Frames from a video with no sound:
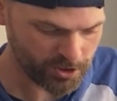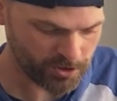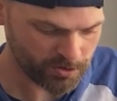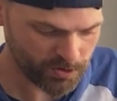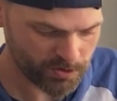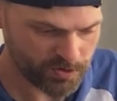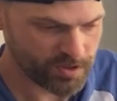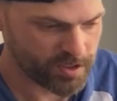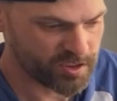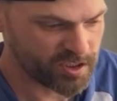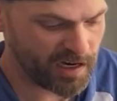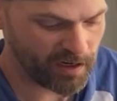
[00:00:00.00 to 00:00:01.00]
use the
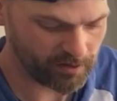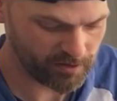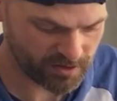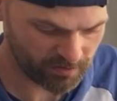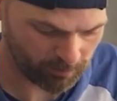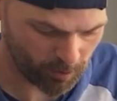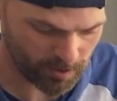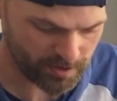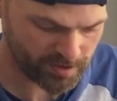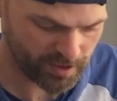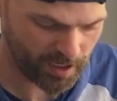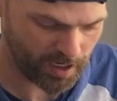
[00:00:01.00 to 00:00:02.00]
stylus
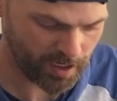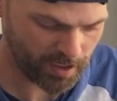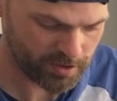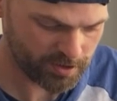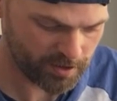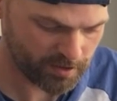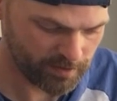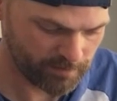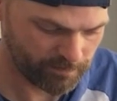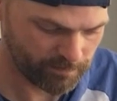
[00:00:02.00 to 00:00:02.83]
force gauge,